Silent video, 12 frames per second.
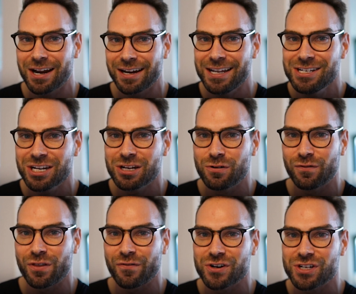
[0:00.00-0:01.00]
not easy to do
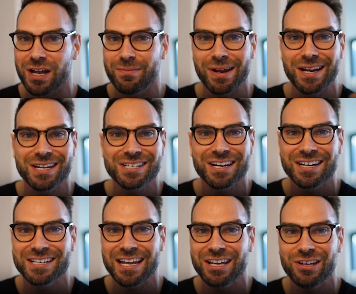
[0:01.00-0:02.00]
for the first time, and it's gonna
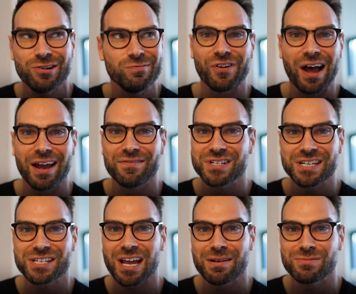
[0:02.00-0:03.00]
take you five,
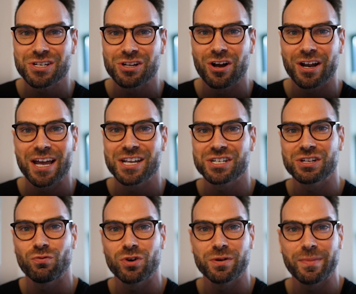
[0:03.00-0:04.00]
six times as long as
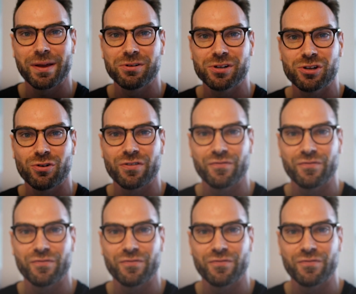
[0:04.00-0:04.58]
what you'll be able to do in